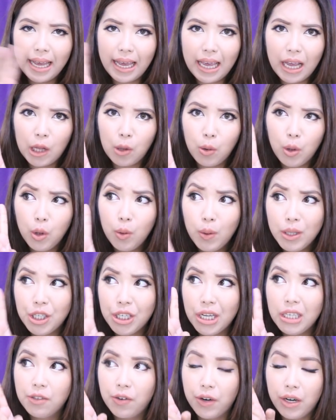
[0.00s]
You would
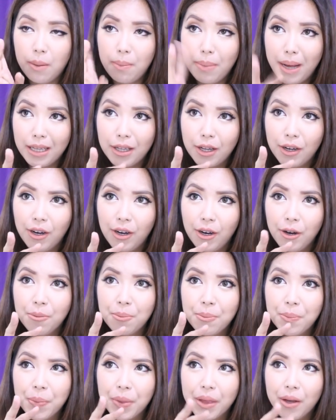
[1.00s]
change for the better,
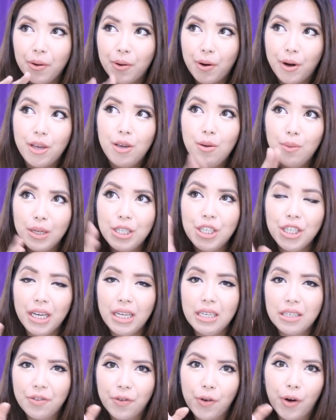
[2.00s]
or you would
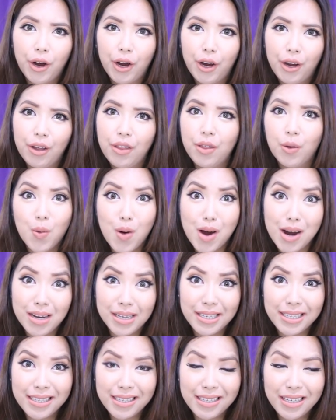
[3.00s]
change for the
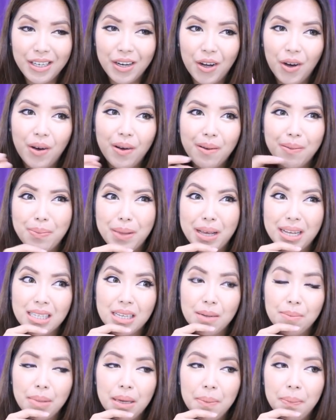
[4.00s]
worse, you know?
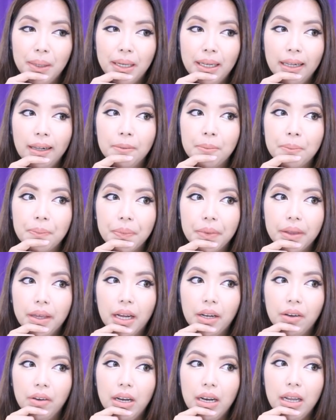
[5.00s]
Because some people
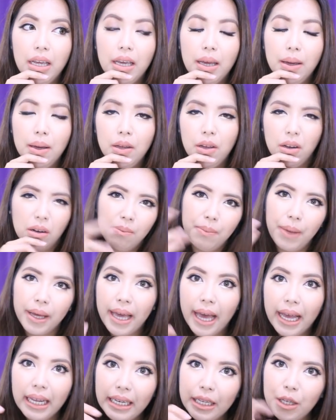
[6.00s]
get really
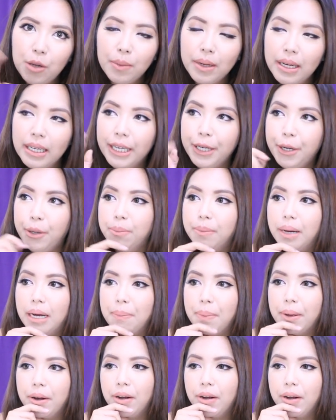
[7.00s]
big-headed. Yung mga ganun ba?